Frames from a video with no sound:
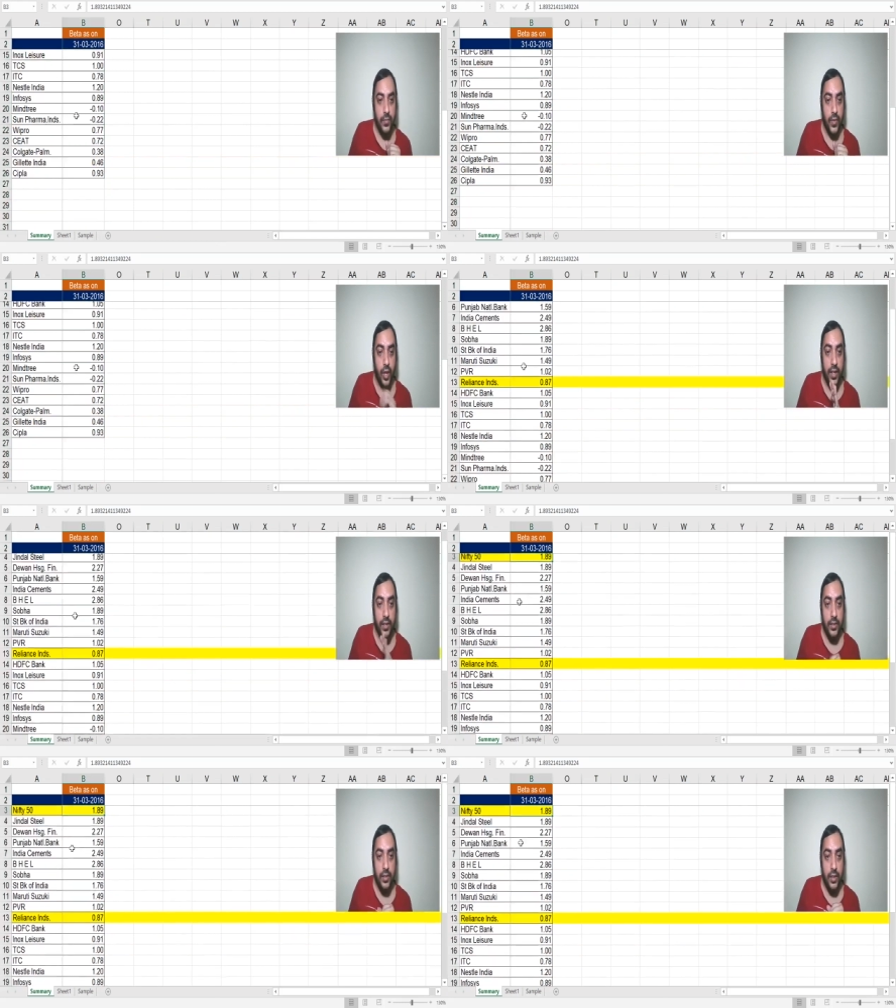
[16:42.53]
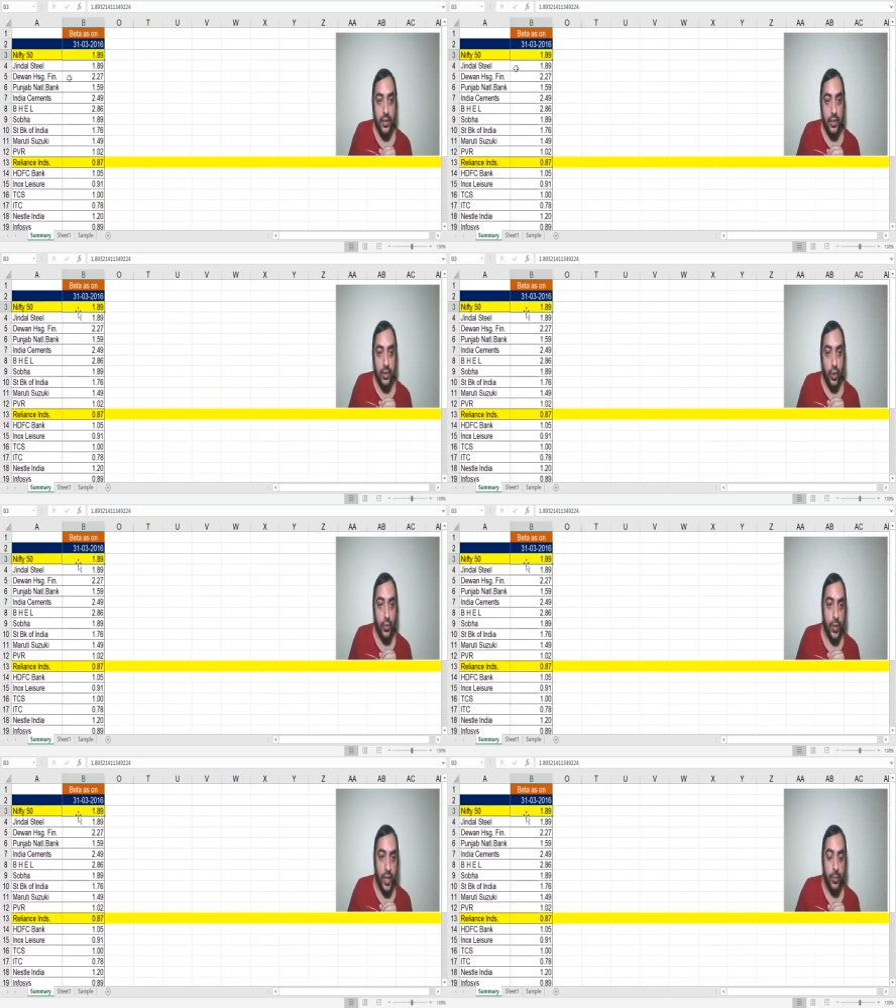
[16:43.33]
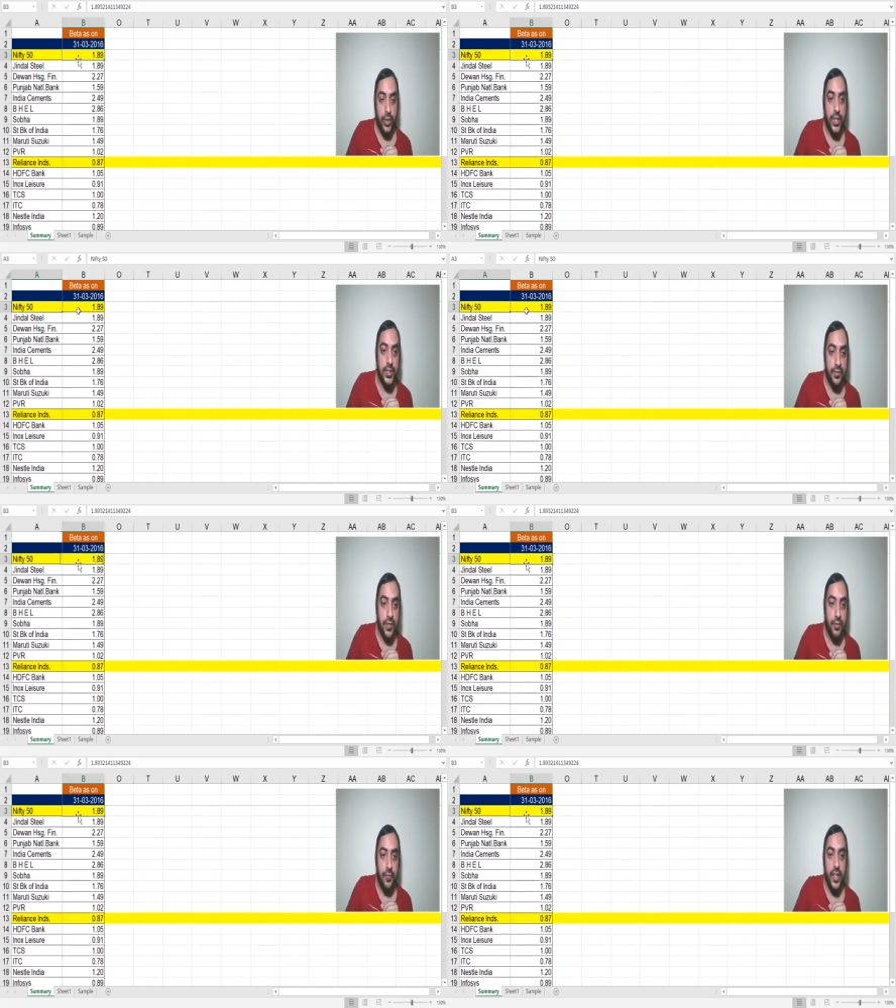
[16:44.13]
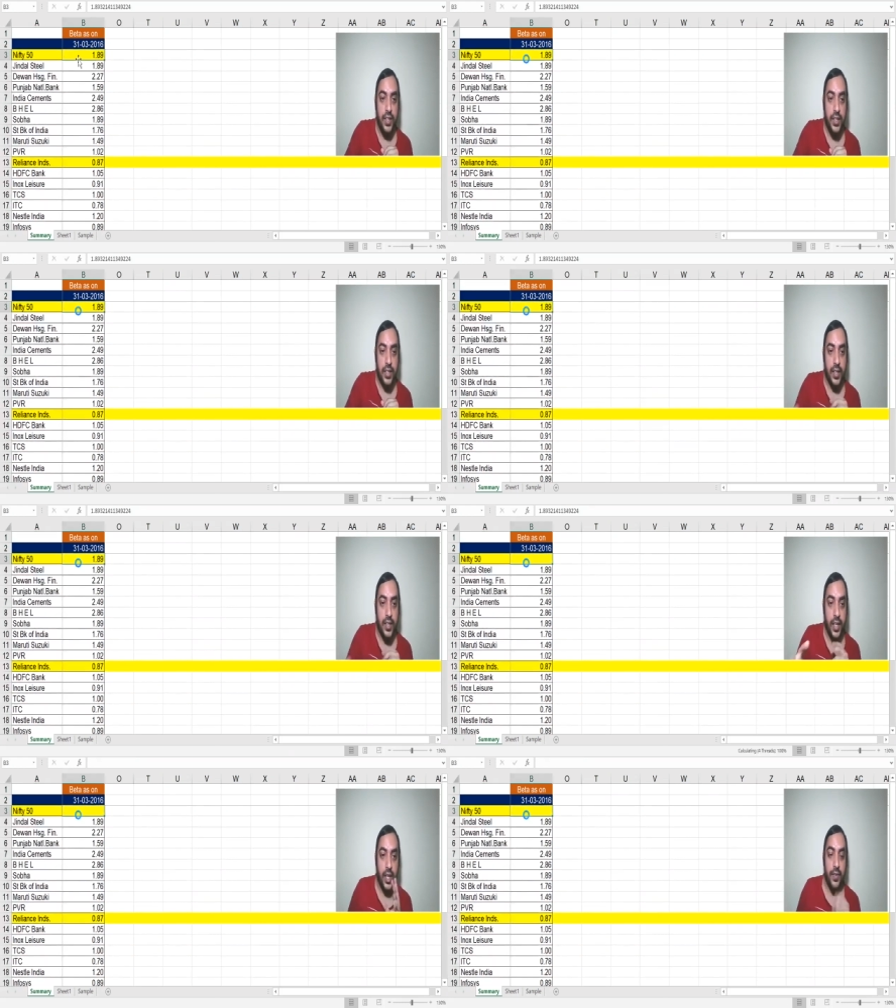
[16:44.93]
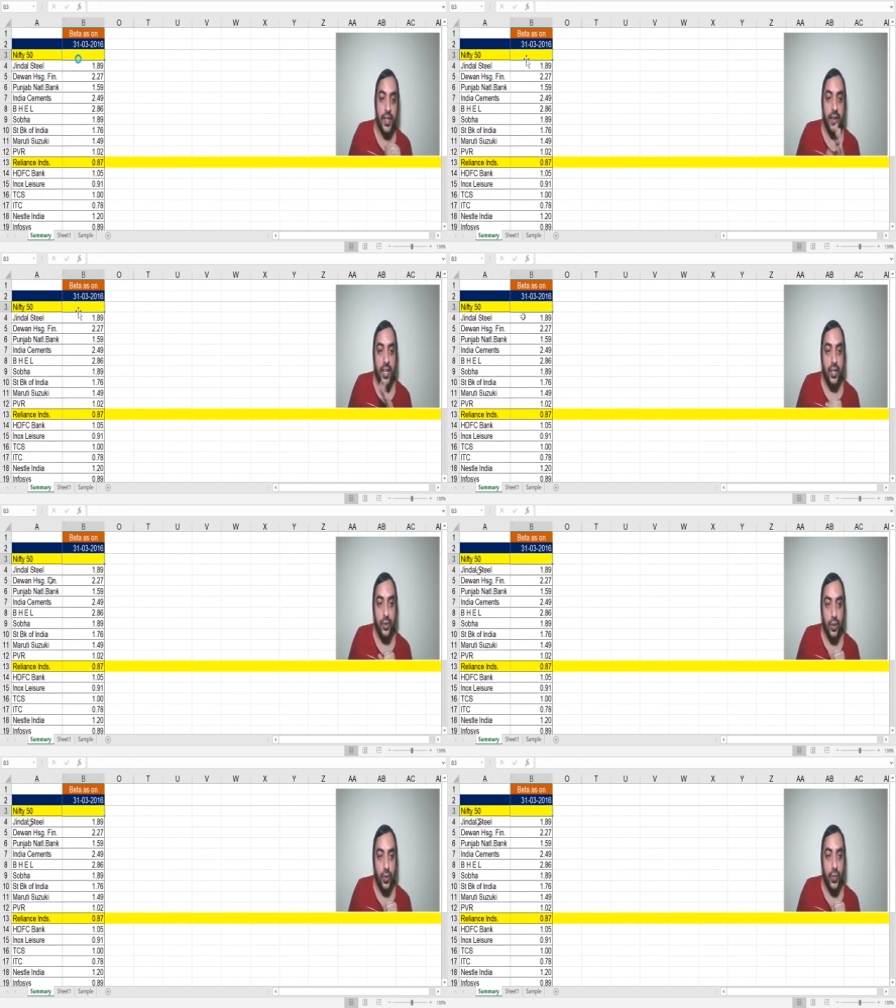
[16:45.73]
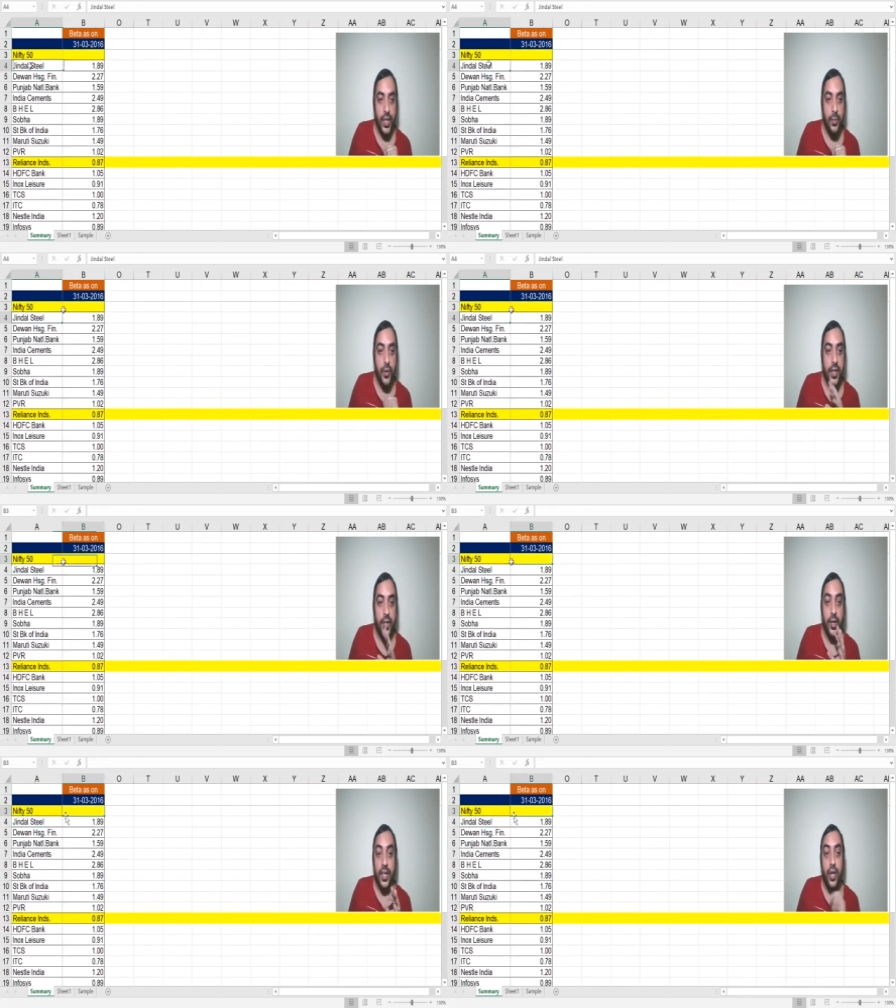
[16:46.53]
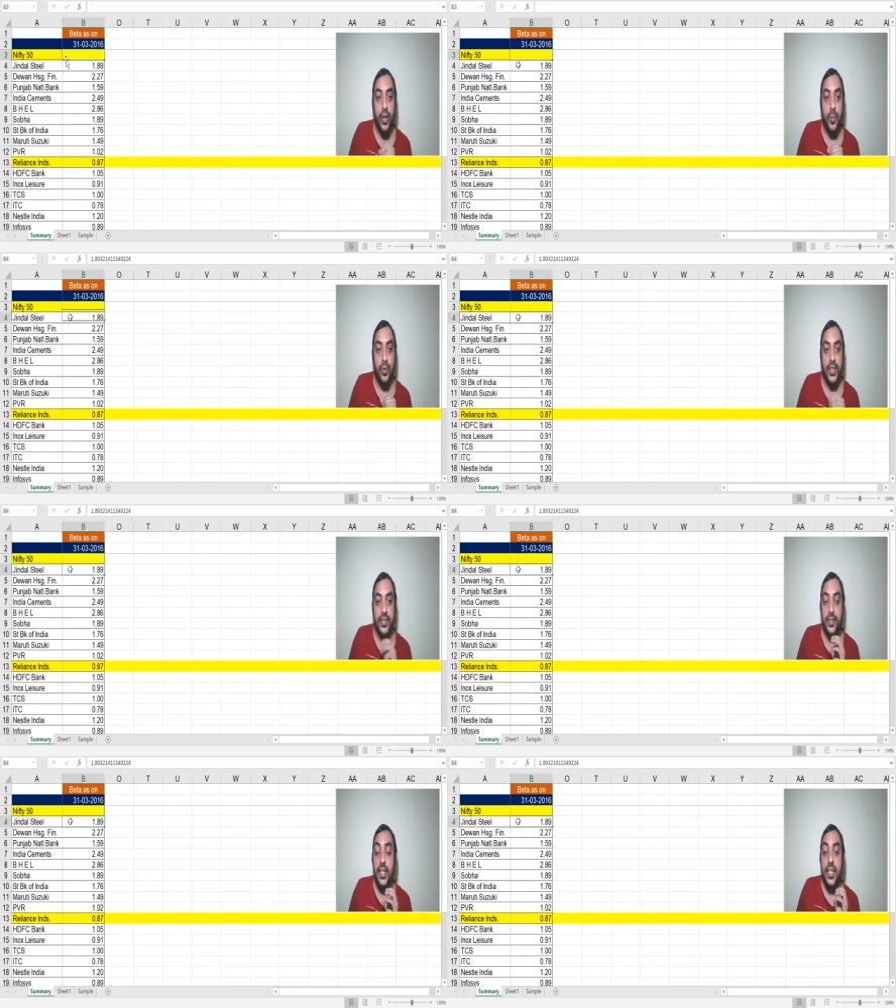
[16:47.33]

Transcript: So don't worry about this Nifty 50. That cannot have any value. Don't worry about it. Now come to this.